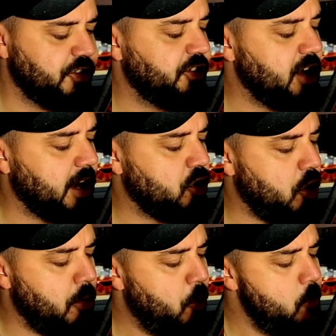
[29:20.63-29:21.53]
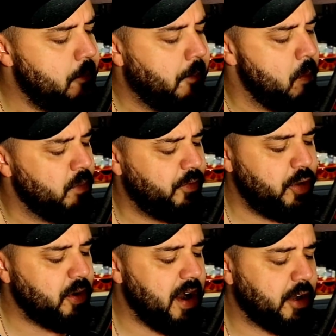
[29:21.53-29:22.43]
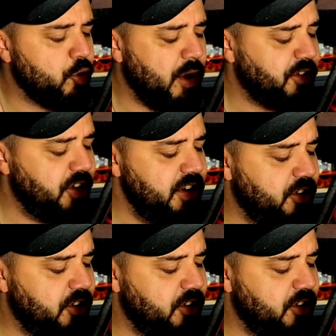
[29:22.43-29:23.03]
It's got caramel, some kind of crusty